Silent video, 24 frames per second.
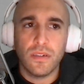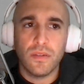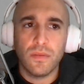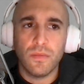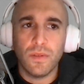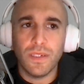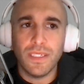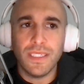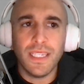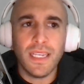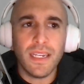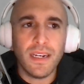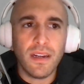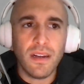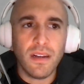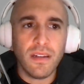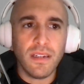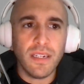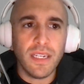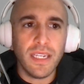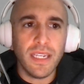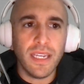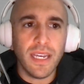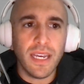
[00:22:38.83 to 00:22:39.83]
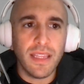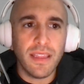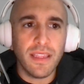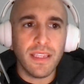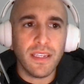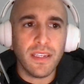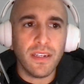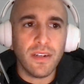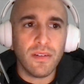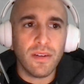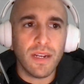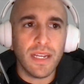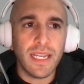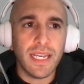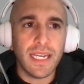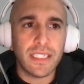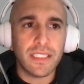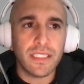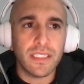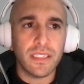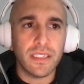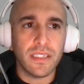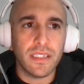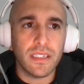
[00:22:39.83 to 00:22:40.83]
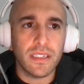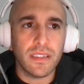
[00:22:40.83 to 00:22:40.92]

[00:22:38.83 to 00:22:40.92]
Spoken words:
Was that a holiday? I think you're right, actually.